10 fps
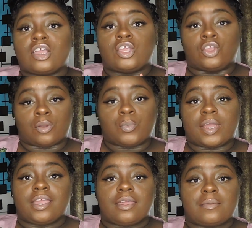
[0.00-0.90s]
Your
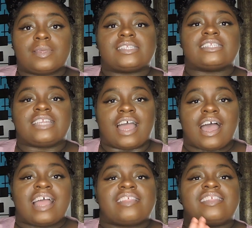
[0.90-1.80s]
breakup is
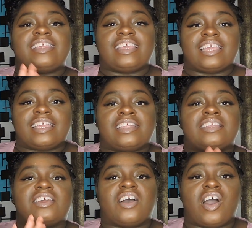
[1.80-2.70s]
not the
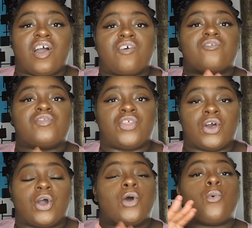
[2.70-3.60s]
end of
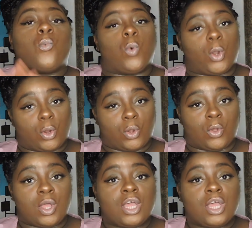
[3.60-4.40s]
the world.